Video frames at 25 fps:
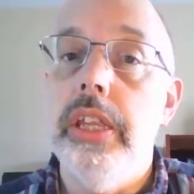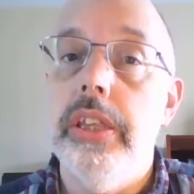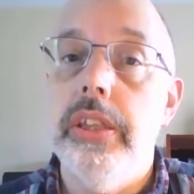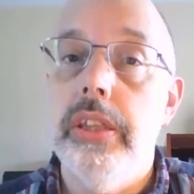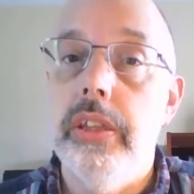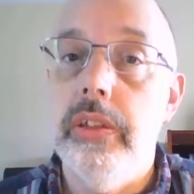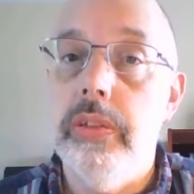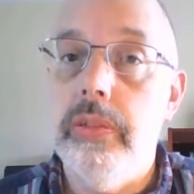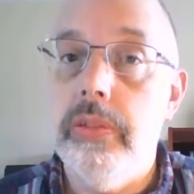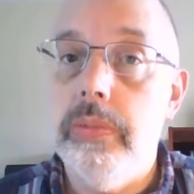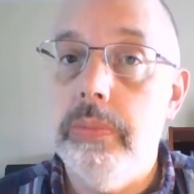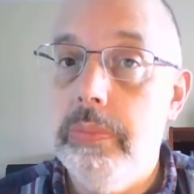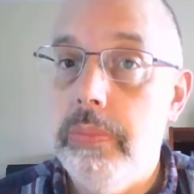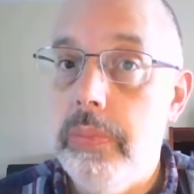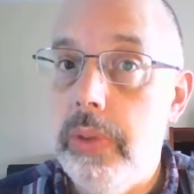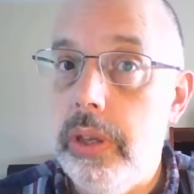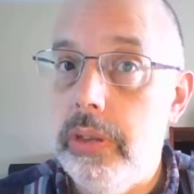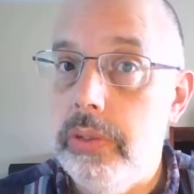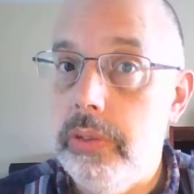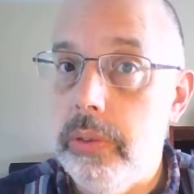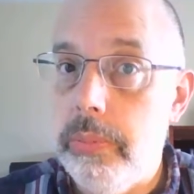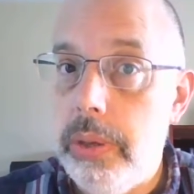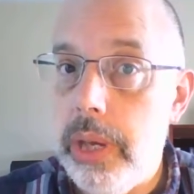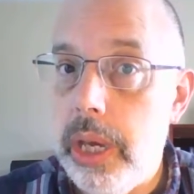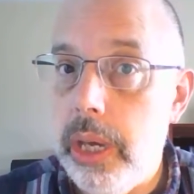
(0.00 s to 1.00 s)
This
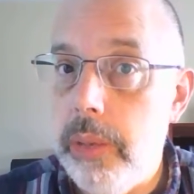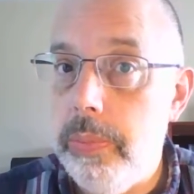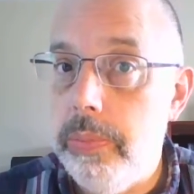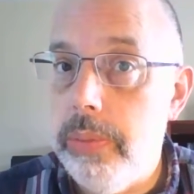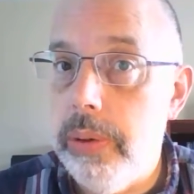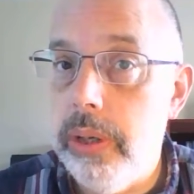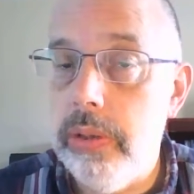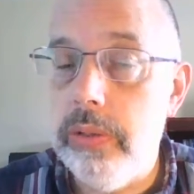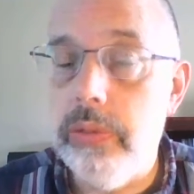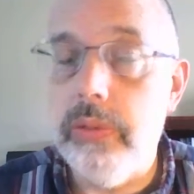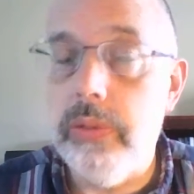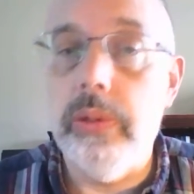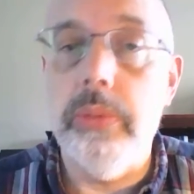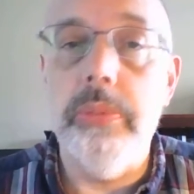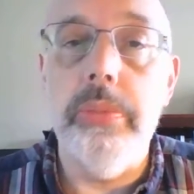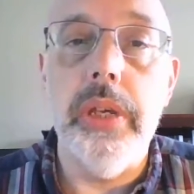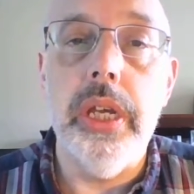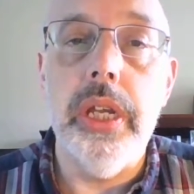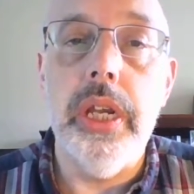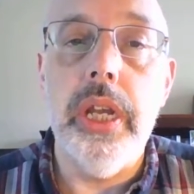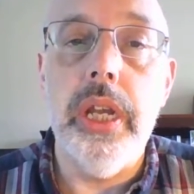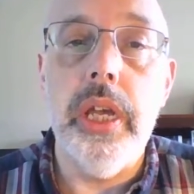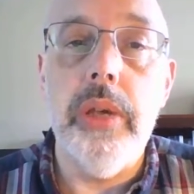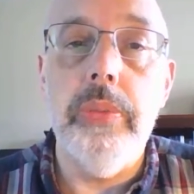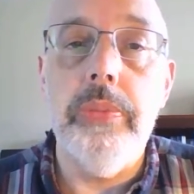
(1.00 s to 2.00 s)
is a paper. It's to be
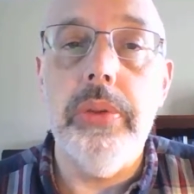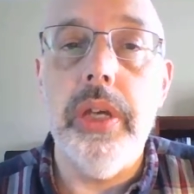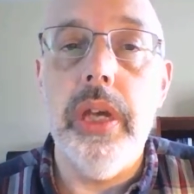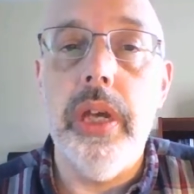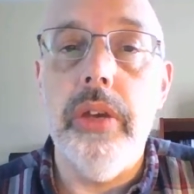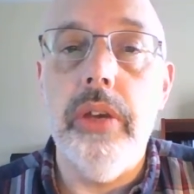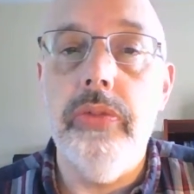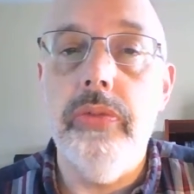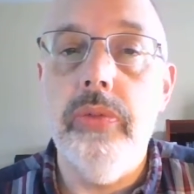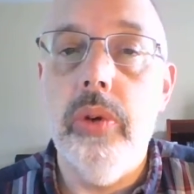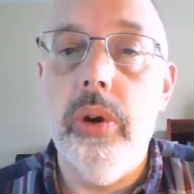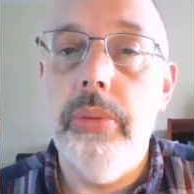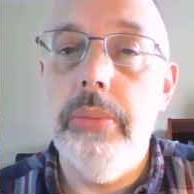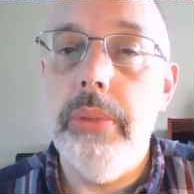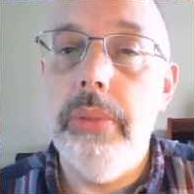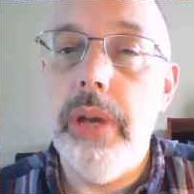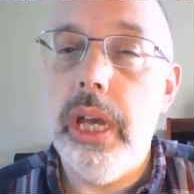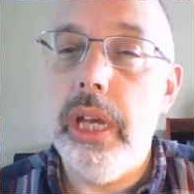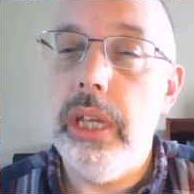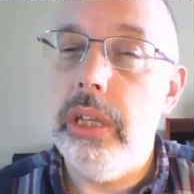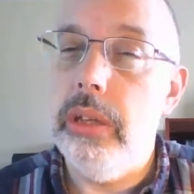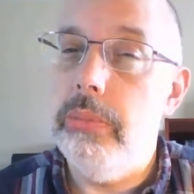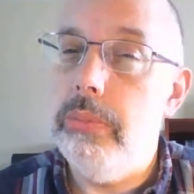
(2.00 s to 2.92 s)
an APA format.